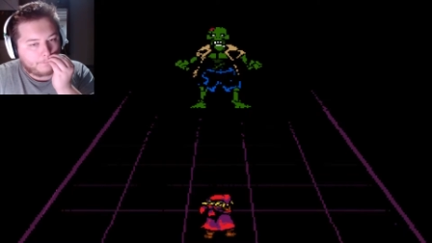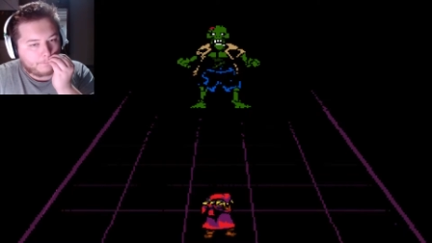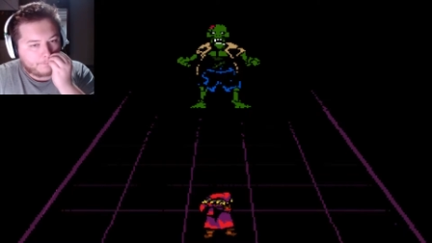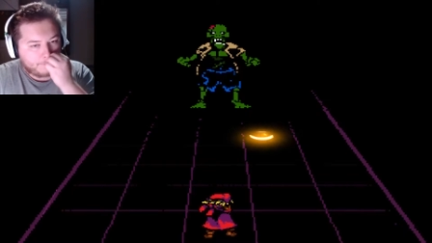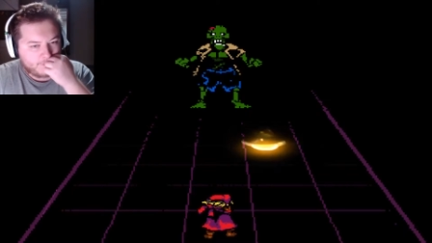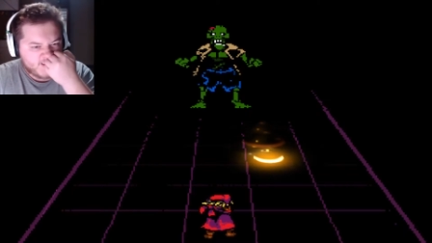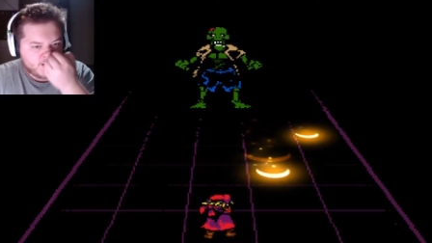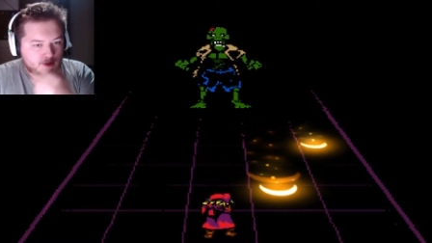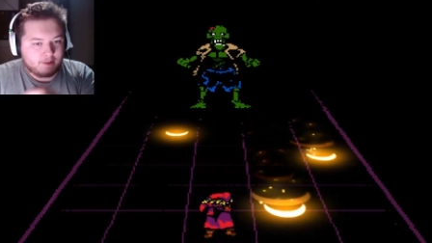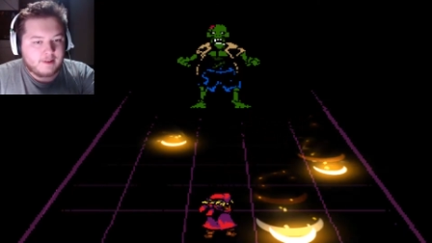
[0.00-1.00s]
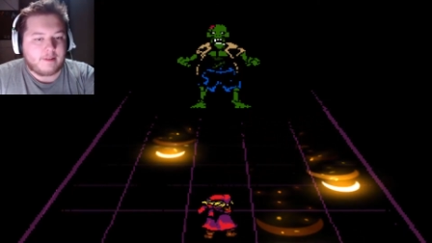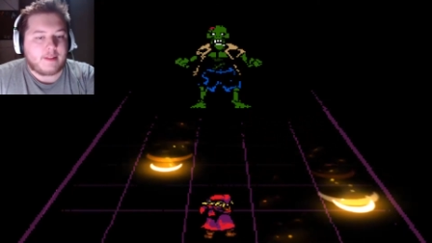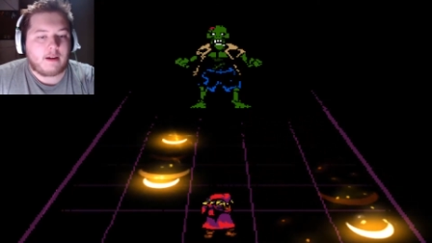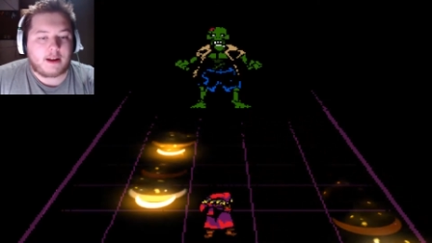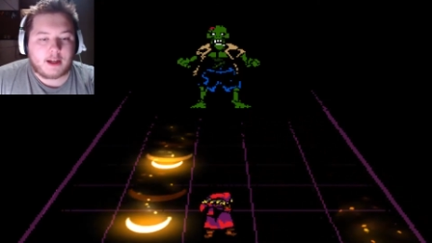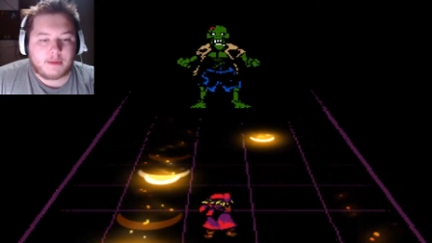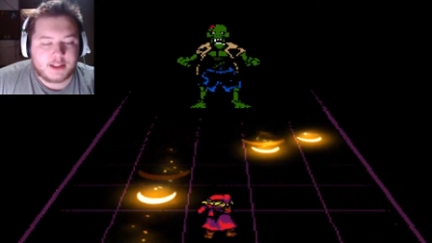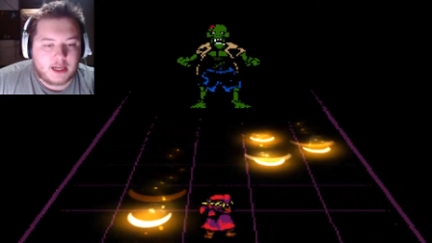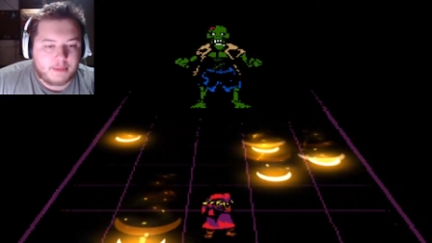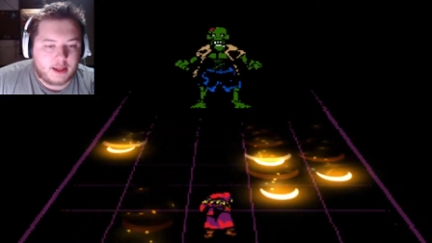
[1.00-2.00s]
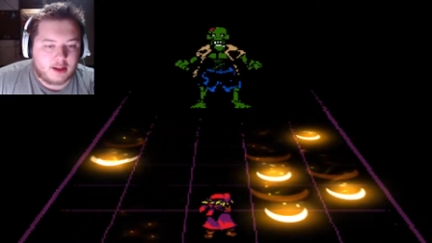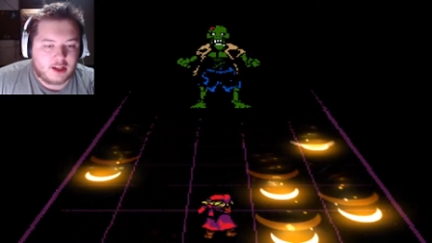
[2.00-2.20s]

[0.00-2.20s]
All right, come on, zombie.